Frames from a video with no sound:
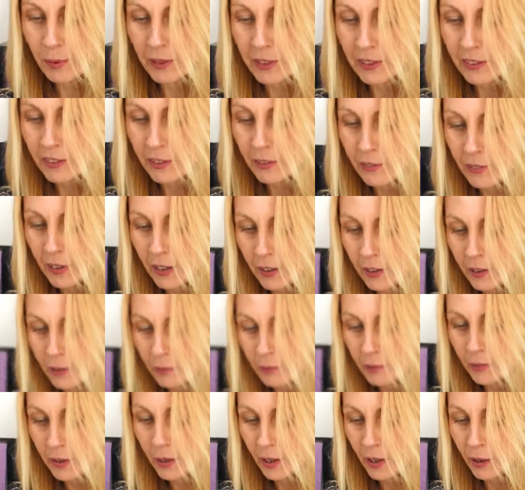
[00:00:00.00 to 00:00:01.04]
bits of
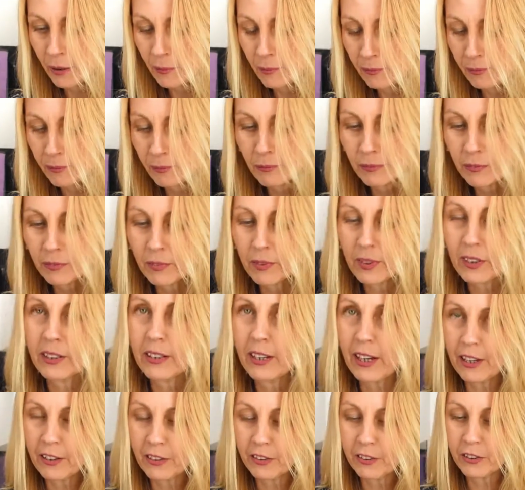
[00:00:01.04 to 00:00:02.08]

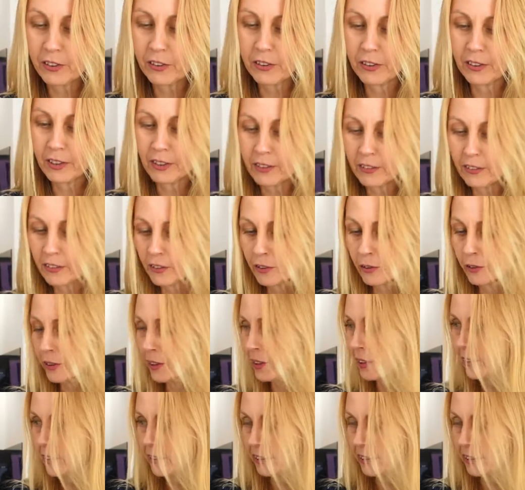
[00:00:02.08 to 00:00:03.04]
cashew nuts or any